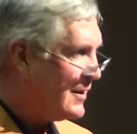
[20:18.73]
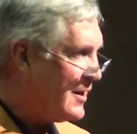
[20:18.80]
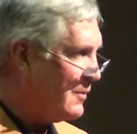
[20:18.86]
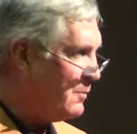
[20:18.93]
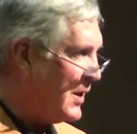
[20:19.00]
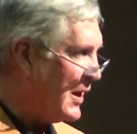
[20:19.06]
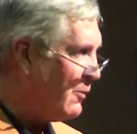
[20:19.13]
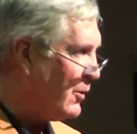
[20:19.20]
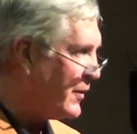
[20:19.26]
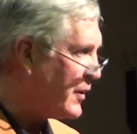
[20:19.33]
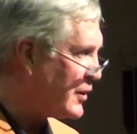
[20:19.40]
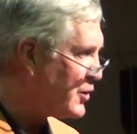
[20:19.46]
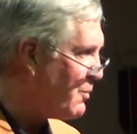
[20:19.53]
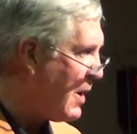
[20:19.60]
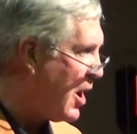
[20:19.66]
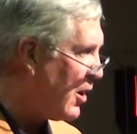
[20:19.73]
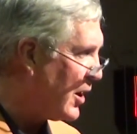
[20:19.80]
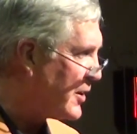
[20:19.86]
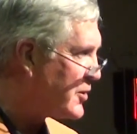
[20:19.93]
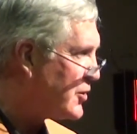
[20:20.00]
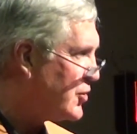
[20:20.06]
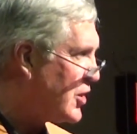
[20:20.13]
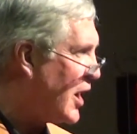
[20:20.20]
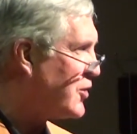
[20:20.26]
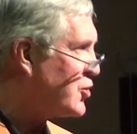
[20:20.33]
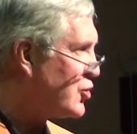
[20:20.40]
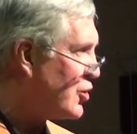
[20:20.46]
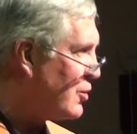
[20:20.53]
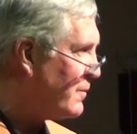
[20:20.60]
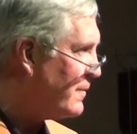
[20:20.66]
can be with the smallest
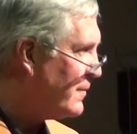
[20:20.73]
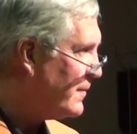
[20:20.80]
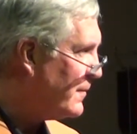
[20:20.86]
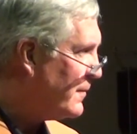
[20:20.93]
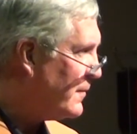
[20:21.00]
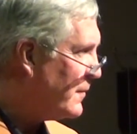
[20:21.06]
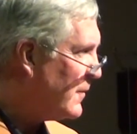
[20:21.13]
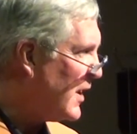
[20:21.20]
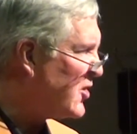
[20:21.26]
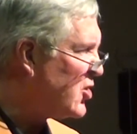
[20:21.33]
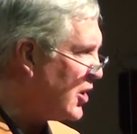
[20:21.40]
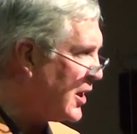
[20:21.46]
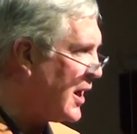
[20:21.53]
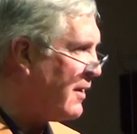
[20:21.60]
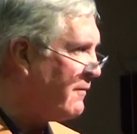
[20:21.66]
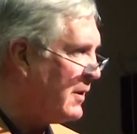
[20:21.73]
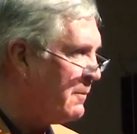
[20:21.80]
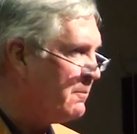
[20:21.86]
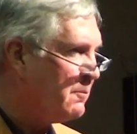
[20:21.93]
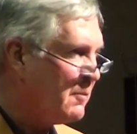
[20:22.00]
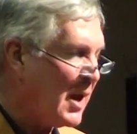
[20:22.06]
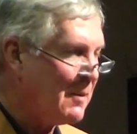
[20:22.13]
gesture that you give them.